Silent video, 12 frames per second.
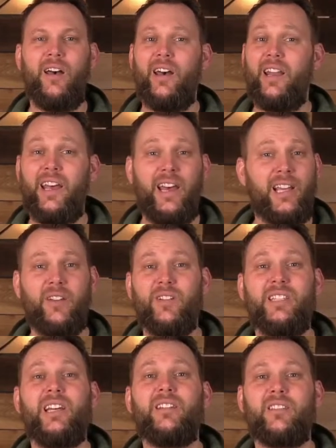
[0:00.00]
and a heck of a
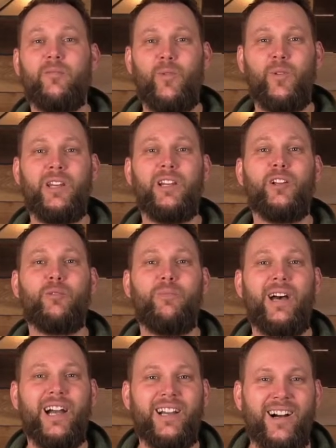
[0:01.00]
testimony to look
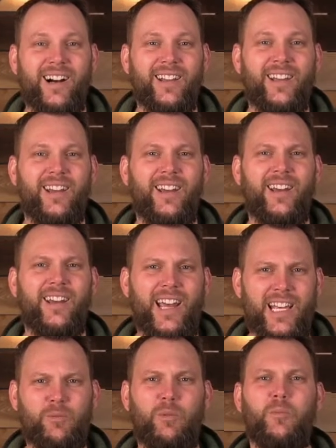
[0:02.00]
back on
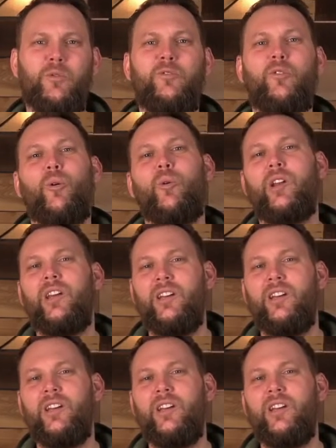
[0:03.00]
as we move forward.